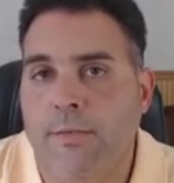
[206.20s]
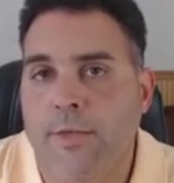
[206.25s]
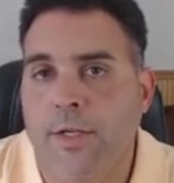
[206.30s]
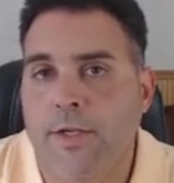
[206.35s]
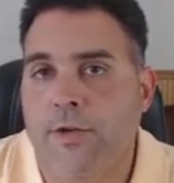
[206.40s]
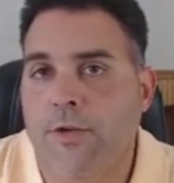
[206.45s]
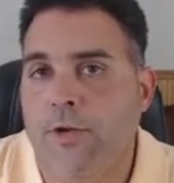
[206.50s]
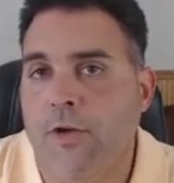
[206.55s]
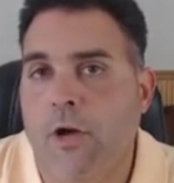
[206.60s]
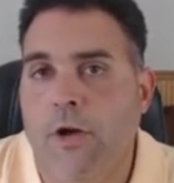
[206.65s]

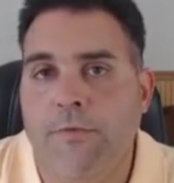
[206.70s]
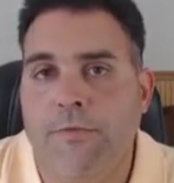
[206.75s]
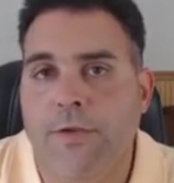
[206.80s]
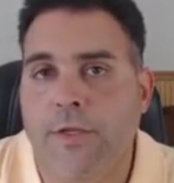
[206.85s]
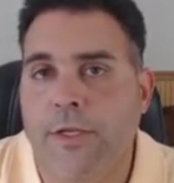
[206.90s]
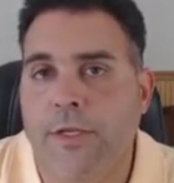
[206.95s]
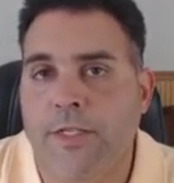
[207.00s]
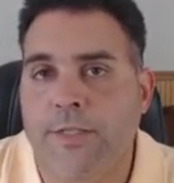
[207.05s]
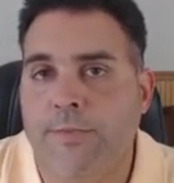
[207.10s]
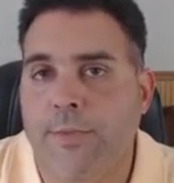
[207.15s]
in your
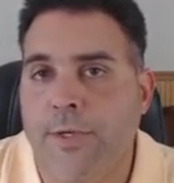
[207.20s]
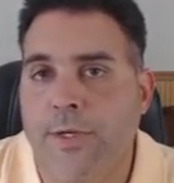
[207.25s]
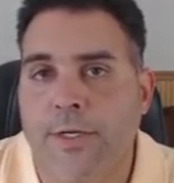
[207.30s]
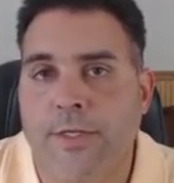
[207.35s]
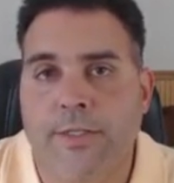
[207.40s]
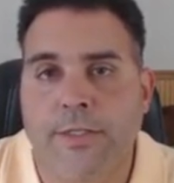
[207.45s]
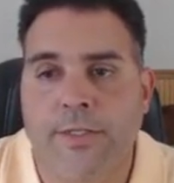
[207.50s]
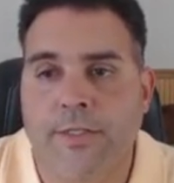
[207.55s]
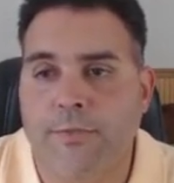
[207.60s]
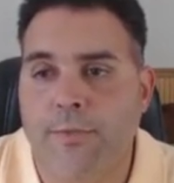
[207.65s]
golfing
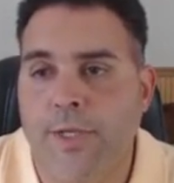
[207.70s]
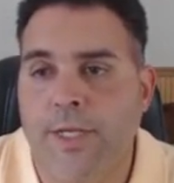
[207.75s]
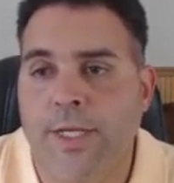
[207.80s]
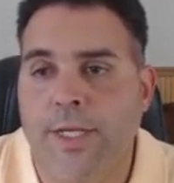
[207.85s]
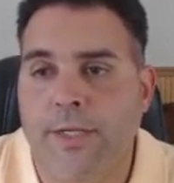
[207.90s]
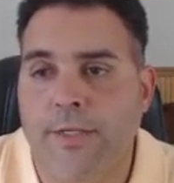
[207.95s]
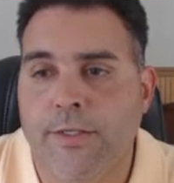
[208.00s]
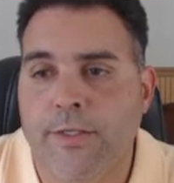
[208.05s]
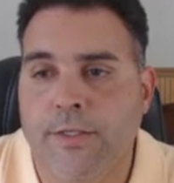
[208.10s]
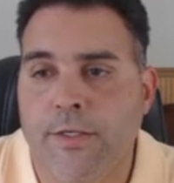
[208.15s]
experience this
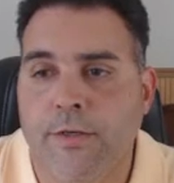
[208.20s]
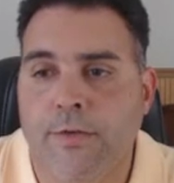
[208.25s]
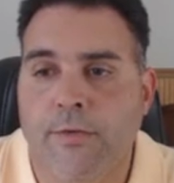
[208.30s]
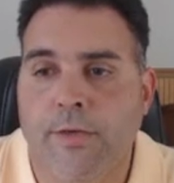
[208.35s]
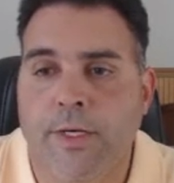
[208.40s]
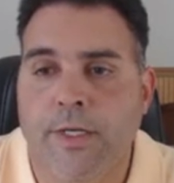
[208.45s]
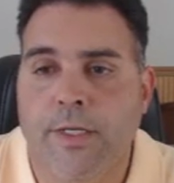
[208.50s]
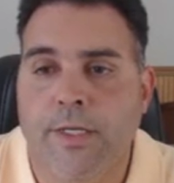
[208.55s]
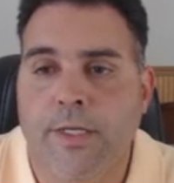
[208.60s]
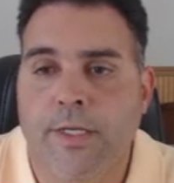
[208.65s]
weekend.
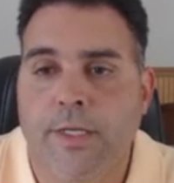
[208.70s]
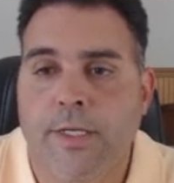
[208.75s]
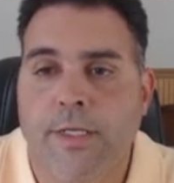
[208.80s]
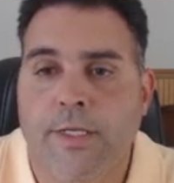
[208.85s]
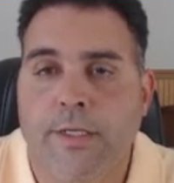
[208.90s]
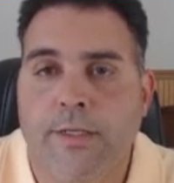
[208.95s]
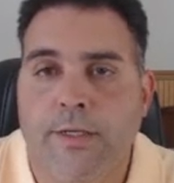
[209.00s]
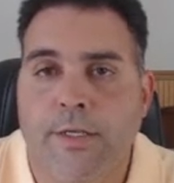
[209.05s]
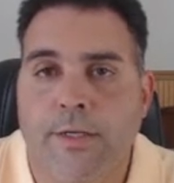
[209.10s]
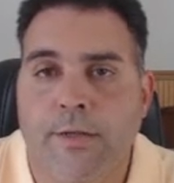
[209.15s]
So
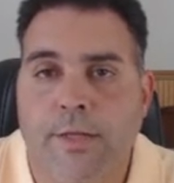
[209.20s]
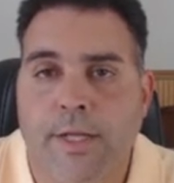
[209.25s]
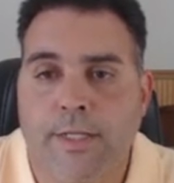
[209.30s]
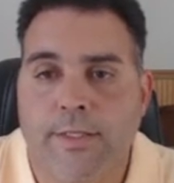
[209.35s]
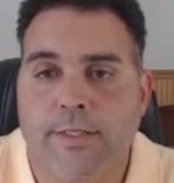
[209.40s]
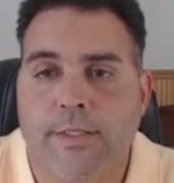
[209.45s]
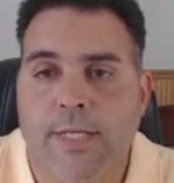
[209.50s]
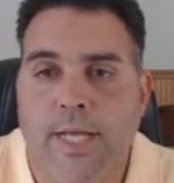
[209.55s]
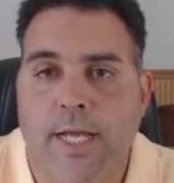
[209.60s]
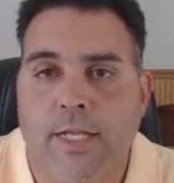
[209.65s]

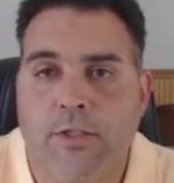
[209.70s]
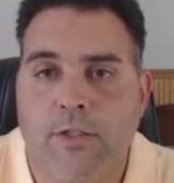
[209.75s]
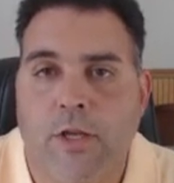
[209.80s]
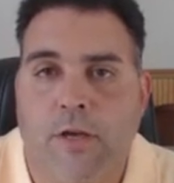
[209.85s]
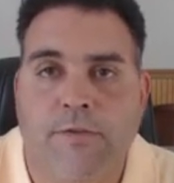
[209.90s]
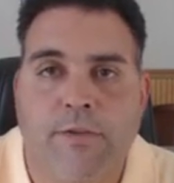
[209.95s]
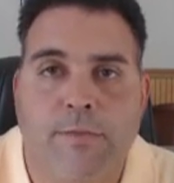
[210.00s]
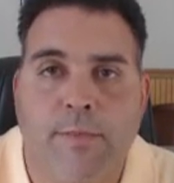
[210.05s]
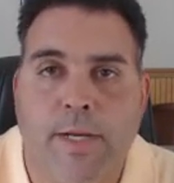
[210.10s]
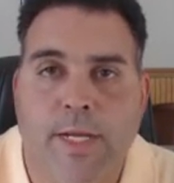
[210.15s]
that's hats
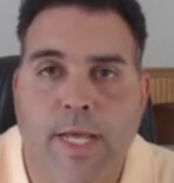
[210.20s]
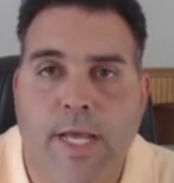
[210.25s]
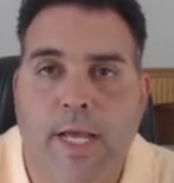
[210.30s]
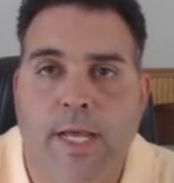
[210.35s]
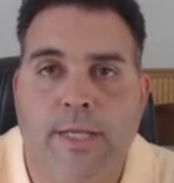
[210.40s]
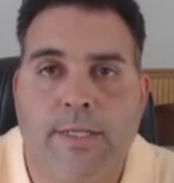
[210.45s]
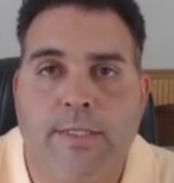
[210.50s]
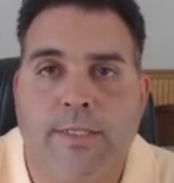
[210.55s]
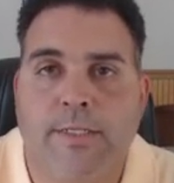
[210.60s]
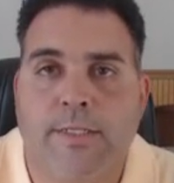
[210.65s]
off to my
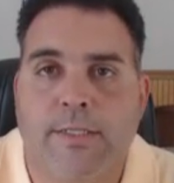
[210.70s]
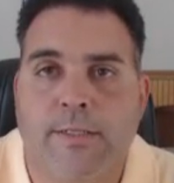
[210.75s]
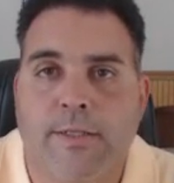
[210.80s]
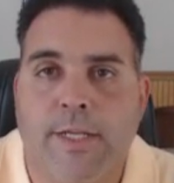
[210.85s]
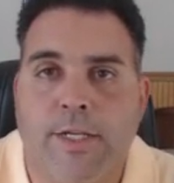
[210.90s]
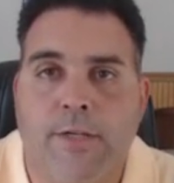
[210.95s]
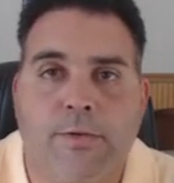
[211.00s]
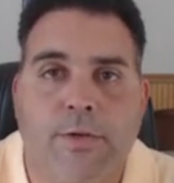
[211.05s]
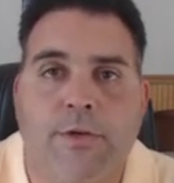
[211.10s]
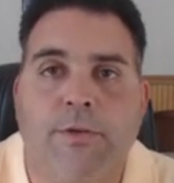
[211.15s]
guys.
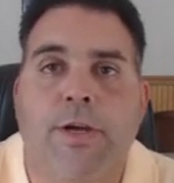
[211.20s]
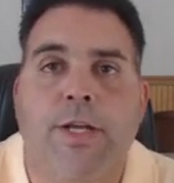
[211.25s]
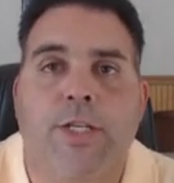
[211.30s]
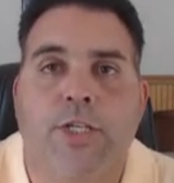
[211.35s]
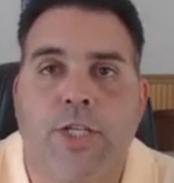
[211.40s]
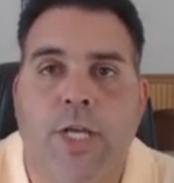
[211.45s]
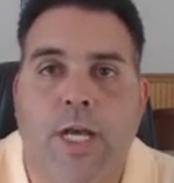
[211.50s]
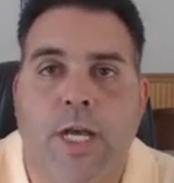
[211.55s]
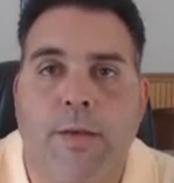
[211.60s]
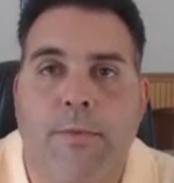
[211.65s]
They do a great
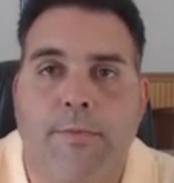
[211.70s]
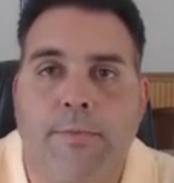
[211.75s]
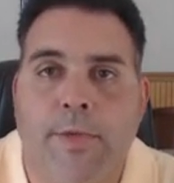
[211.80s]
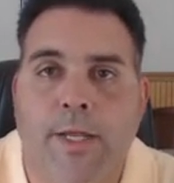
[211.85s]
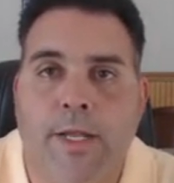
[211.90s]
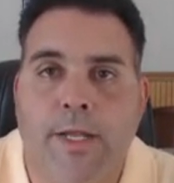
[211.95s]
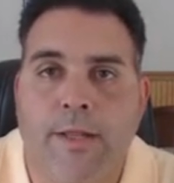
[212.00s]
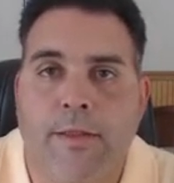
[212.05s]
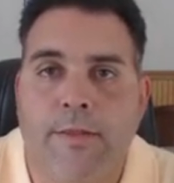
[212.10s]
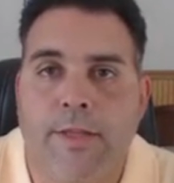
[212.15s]
job
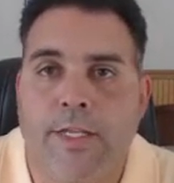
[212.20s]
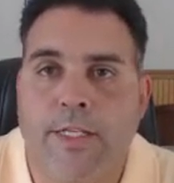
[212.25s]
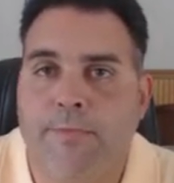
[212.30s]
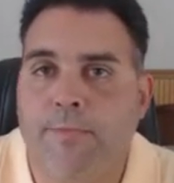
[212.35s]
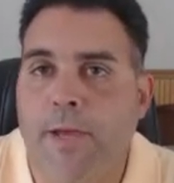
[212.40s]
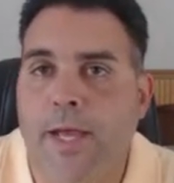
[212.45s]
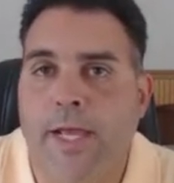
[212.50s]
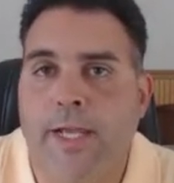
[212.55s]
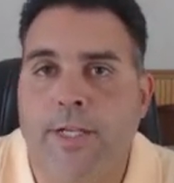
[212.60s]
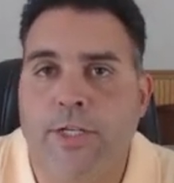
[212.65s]
getting things
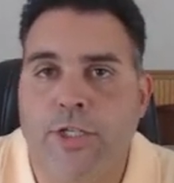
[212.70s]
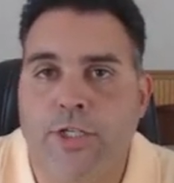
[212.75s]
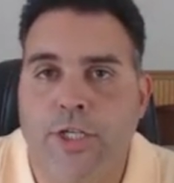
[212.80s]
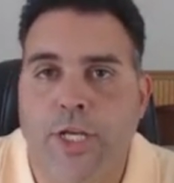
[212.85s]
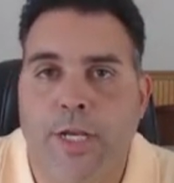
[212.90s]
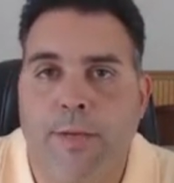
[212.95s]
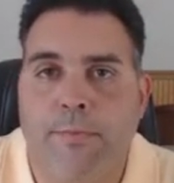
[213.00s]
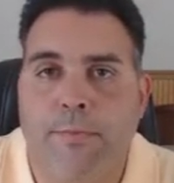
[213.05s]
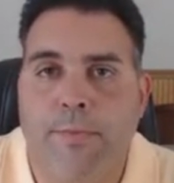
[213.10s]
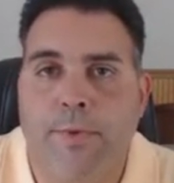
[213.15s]
back in
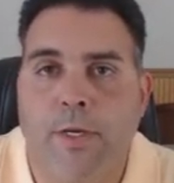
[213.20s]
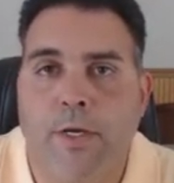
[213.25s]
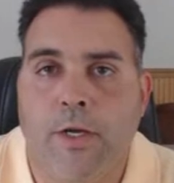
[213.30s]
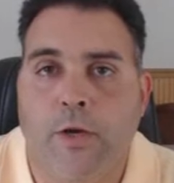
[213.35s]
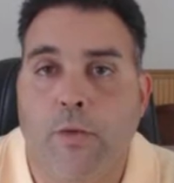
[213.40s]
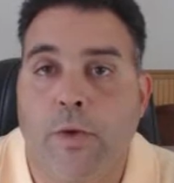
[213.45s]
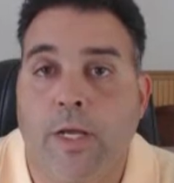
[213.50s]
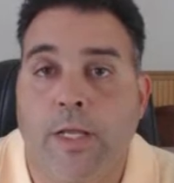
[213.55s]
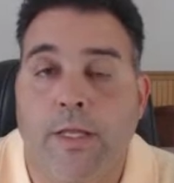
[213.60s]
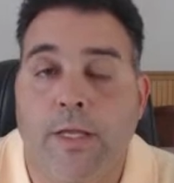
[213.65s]
shape
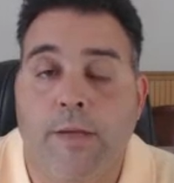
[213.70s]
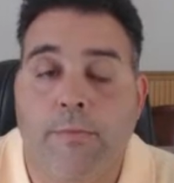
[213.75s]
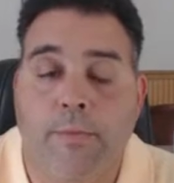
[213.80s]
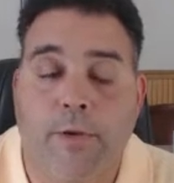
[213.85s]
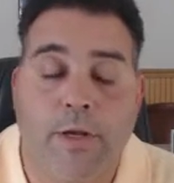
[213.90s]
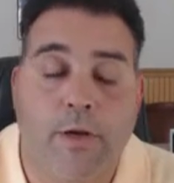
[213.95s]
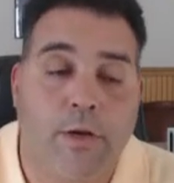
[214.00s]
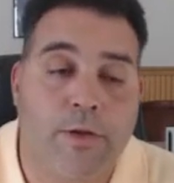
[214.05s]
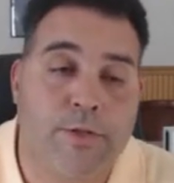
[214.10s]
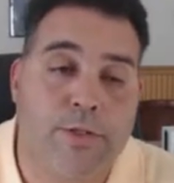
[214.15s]
quickly,
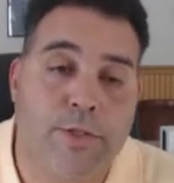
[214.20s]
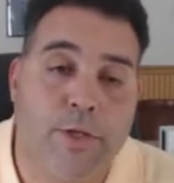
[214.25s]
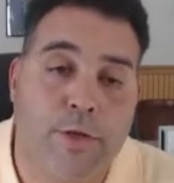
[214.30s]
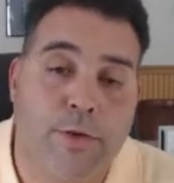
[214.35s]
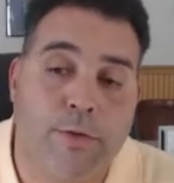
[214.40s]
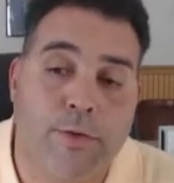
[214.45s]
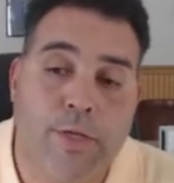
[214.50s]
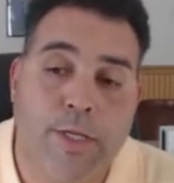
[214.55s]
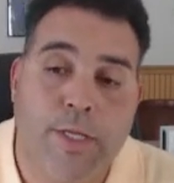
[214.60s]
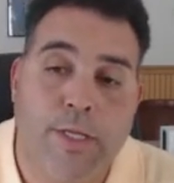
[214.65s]
but
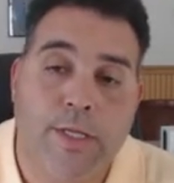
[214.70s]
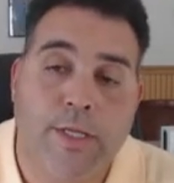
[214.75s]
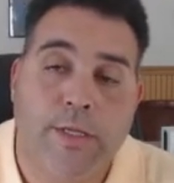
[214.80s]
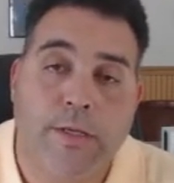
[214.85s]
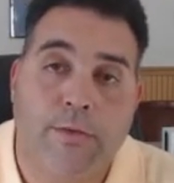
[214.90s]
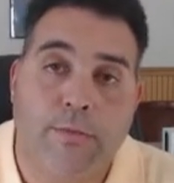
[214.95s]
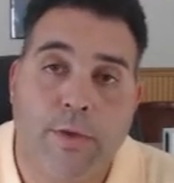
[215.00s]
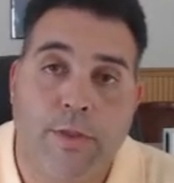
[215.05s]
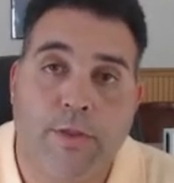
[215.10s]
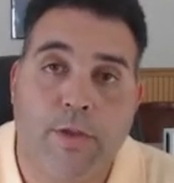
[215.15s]
also
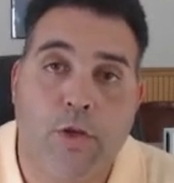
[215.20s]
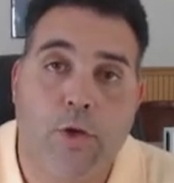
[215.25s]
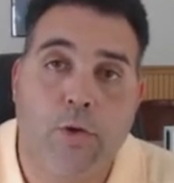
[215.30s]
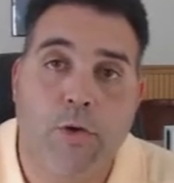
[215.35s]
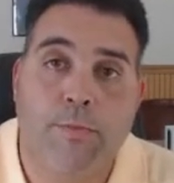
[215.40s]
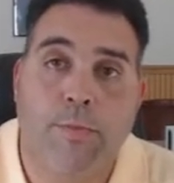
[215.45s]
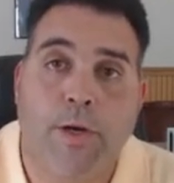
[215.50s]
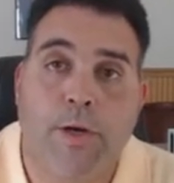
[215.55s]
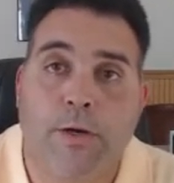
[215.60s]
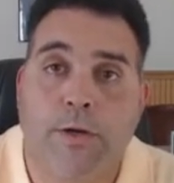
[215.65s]
with the
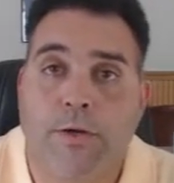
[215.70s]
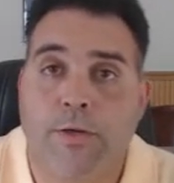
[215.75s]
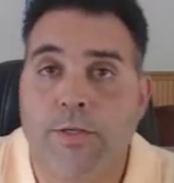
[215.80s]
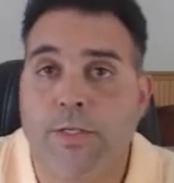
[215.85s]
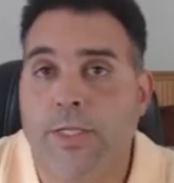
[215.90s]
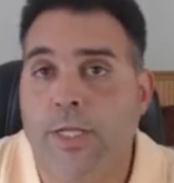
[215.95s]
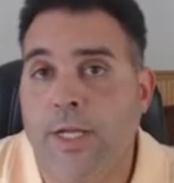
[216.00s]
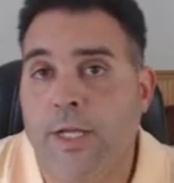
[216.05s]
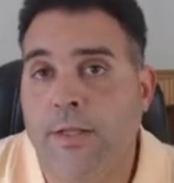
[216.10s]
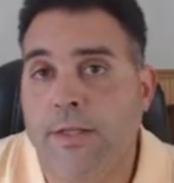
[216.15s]
newer
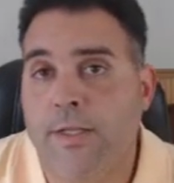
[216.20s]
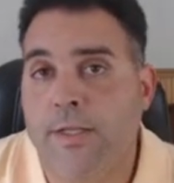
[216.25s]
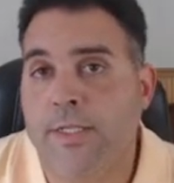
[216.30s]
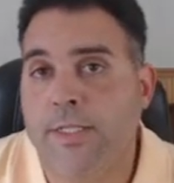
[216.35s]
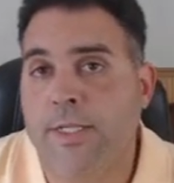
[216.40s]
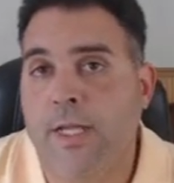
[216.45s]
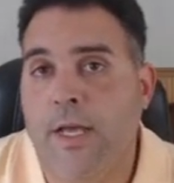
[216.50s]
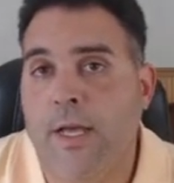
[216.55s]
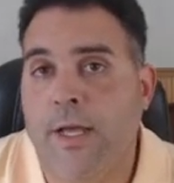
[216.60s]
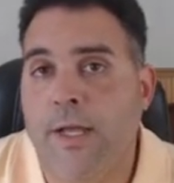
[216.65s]
bunkers and the
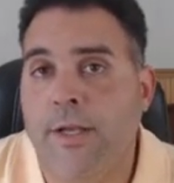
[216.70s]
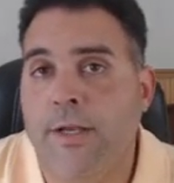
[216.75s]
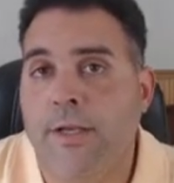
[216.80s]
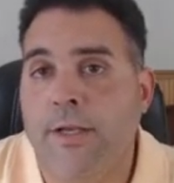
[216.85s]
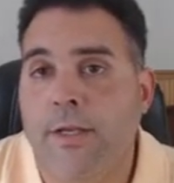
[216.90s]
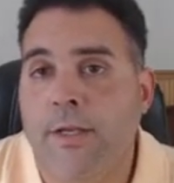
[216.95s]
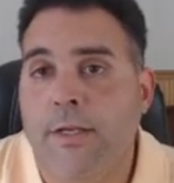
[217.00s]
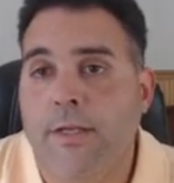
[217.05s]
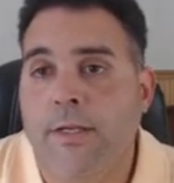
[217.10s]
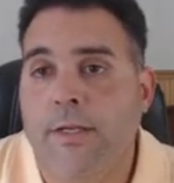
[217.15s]
design,